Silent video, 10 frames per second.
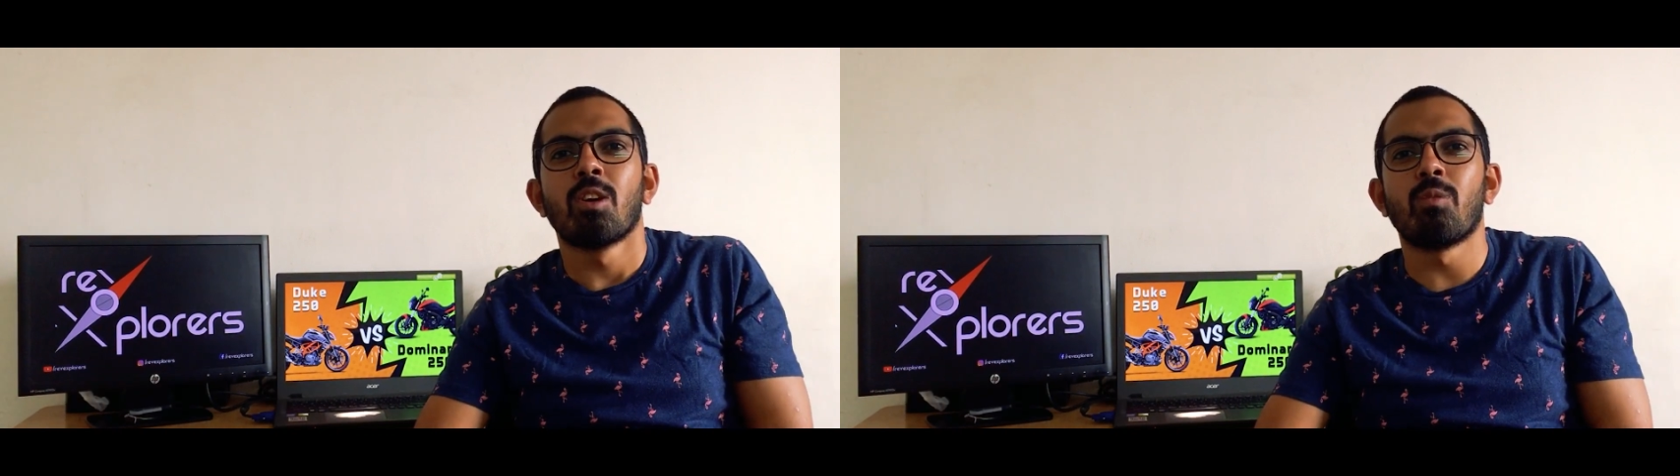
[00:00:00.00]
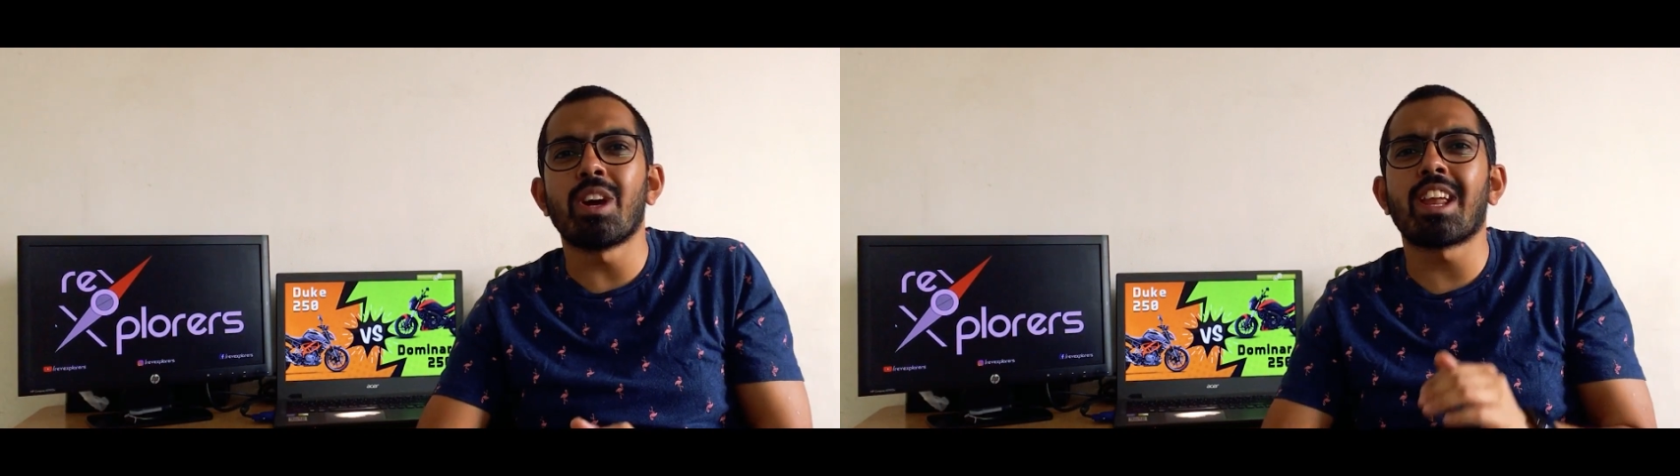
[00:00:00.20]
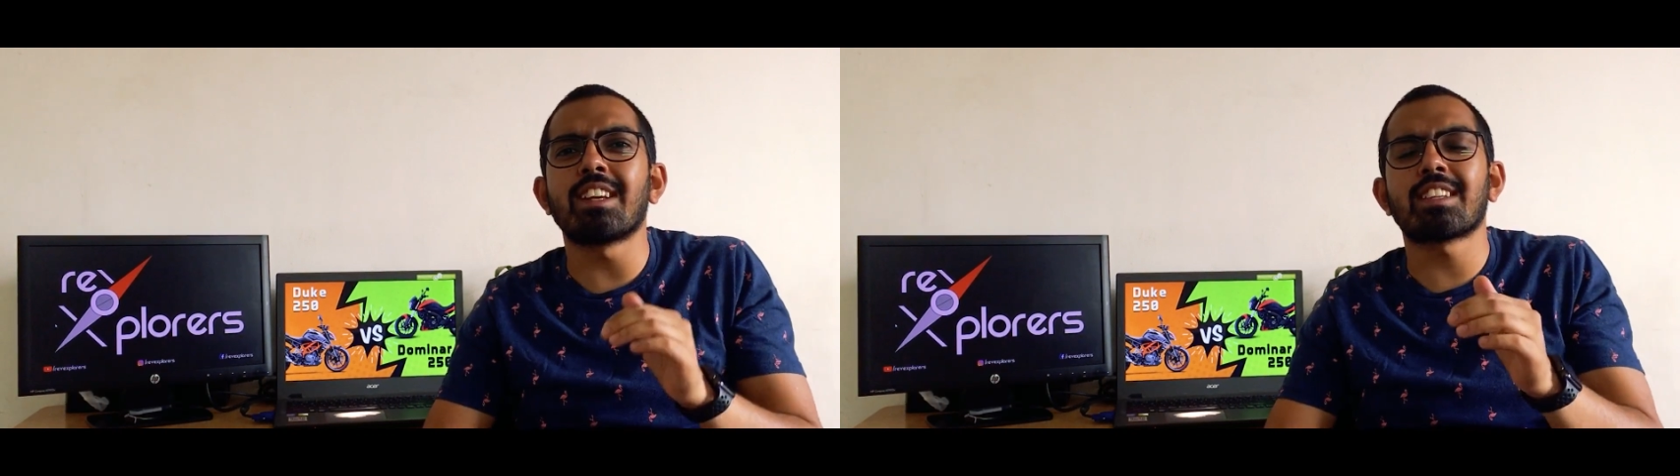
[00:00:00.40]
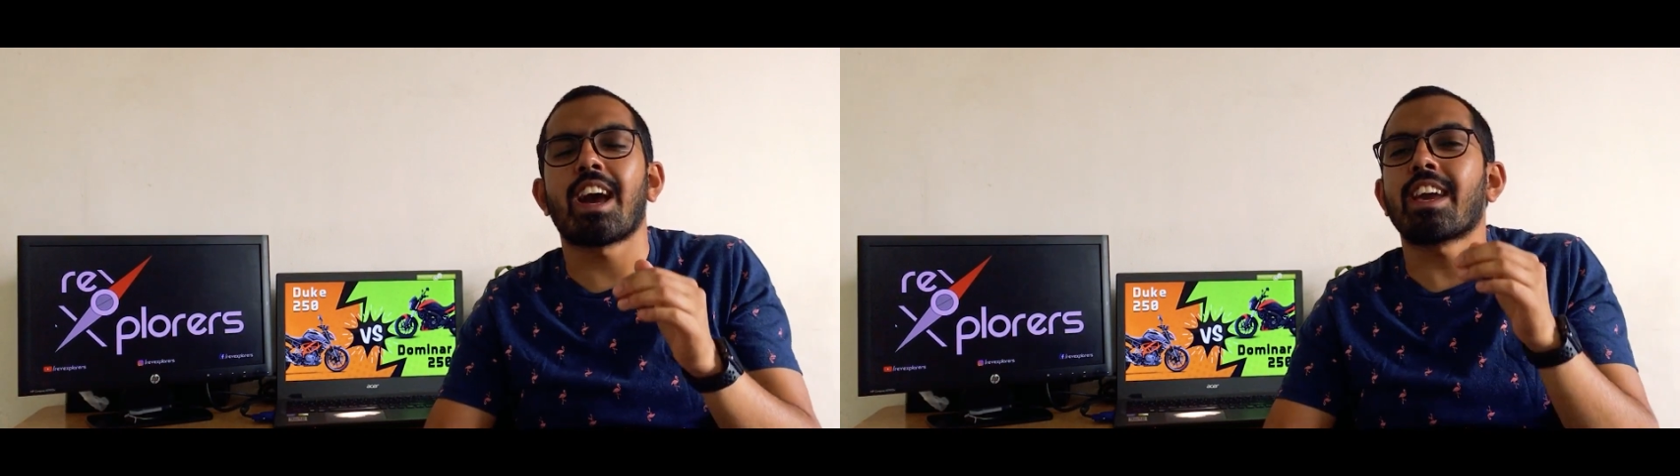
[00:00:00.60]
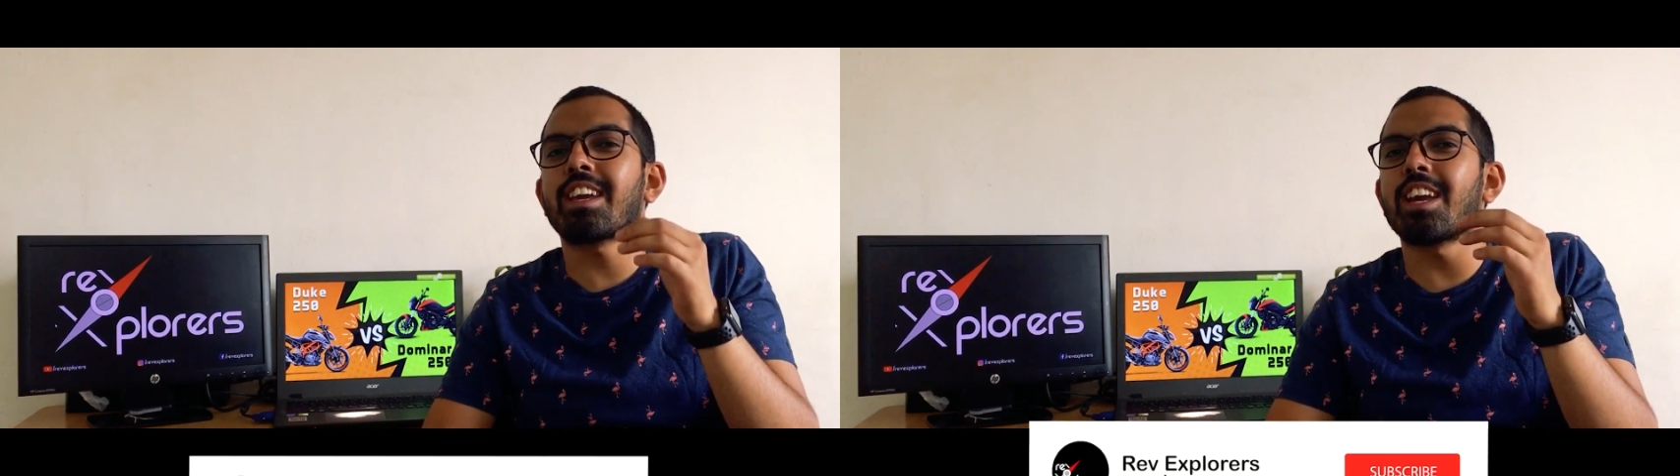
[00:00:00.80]
whereas
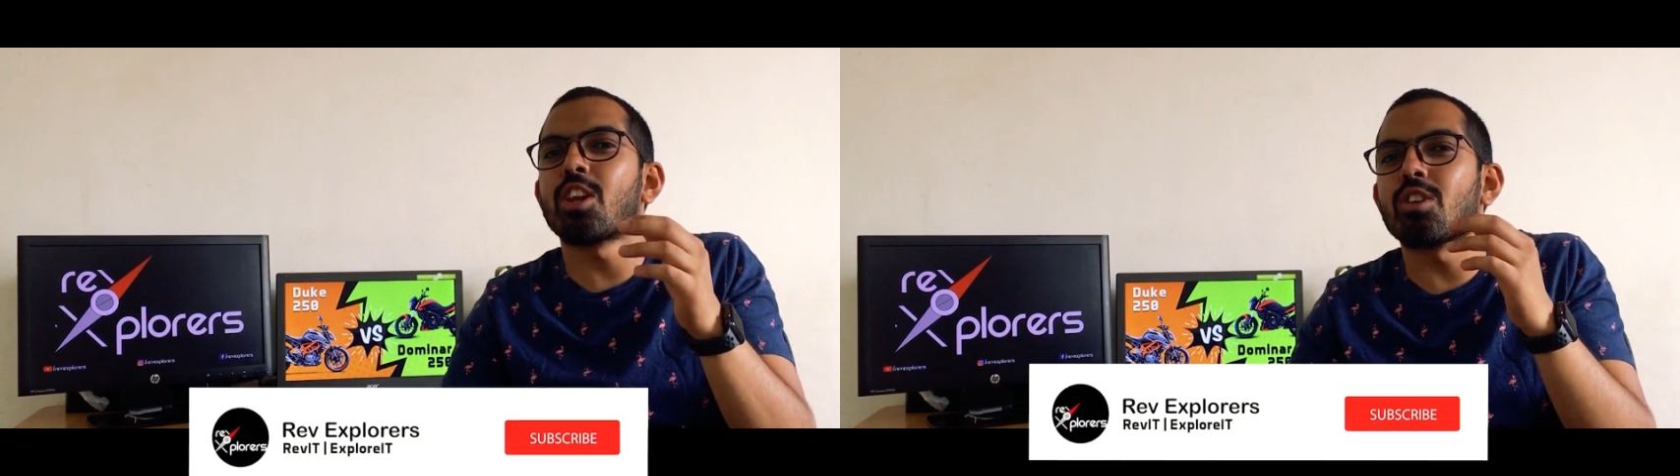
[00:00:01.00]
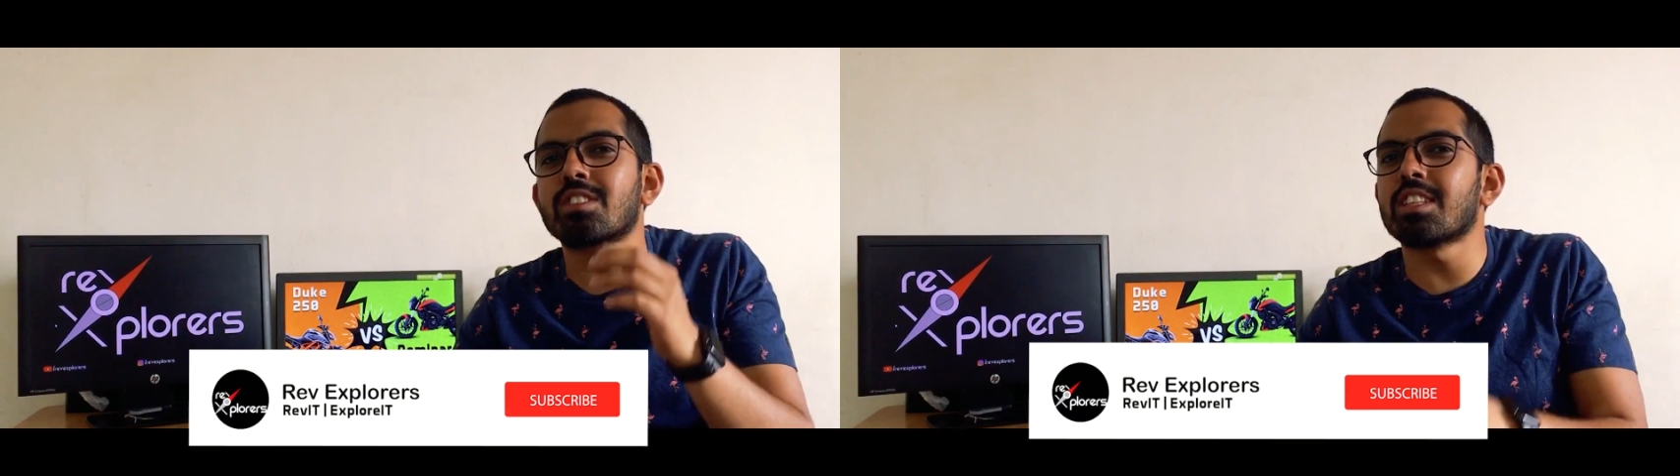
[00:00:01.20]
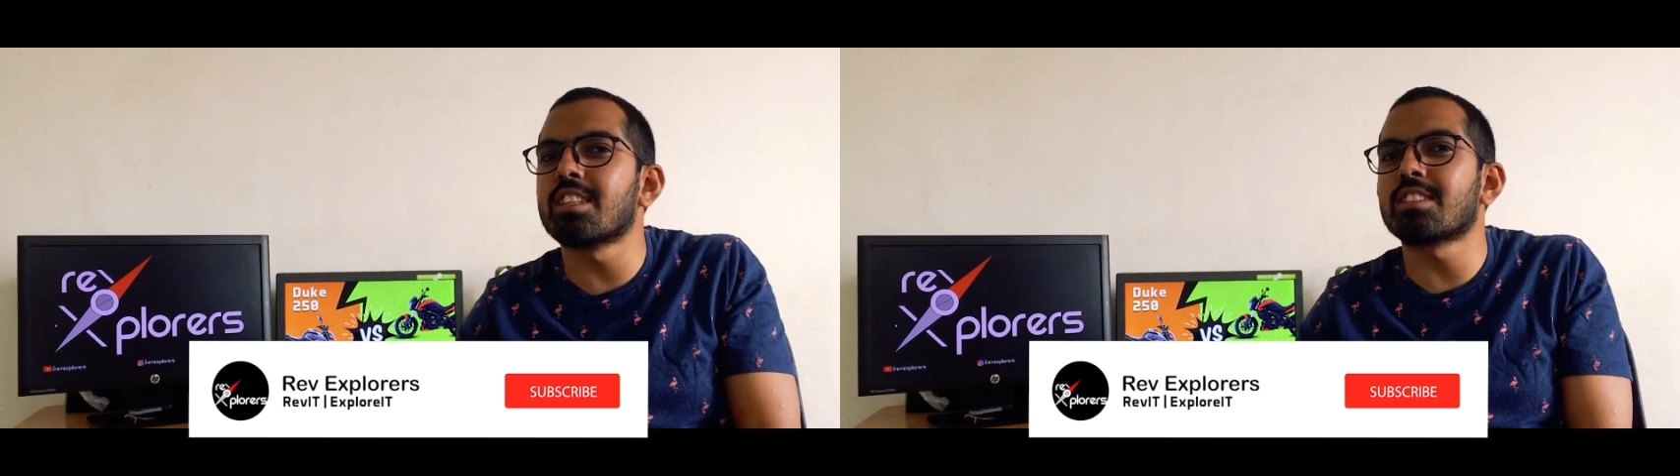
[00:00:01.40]
I cannot say the